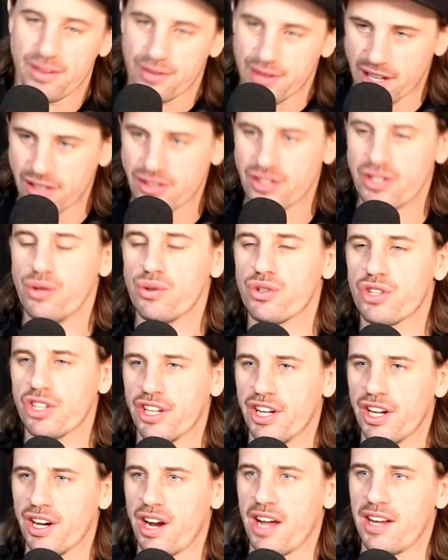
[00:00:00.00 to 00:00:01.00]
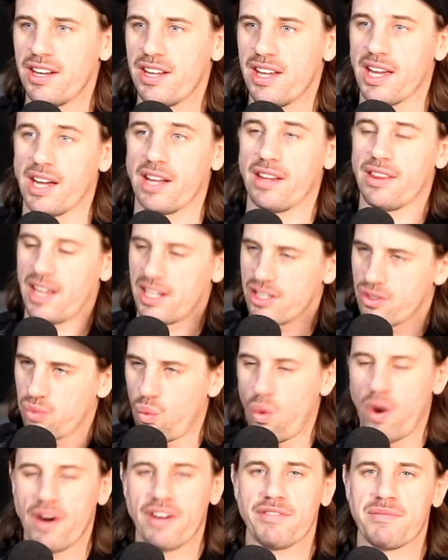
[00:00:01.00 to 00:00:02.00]
That's usually an idea. That's
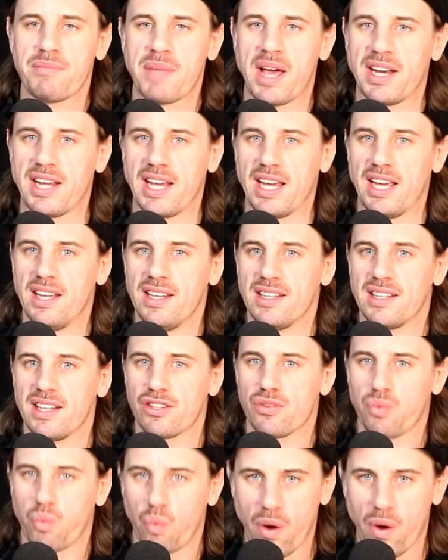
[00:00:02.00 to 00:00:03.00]
one of many. And